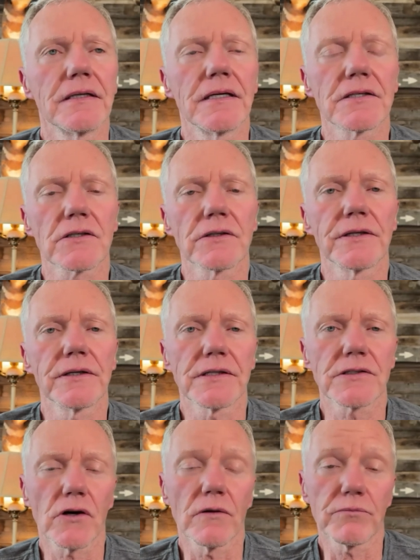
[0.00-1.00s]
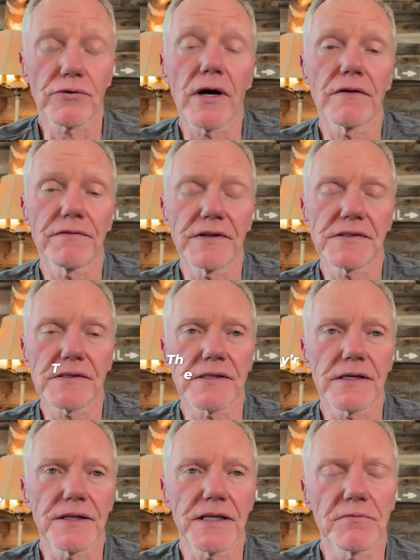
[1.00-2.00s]
It's, it's called provinces
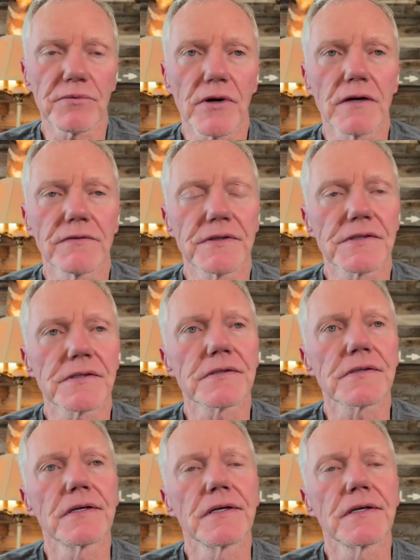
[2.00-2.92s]
there. They have provinces.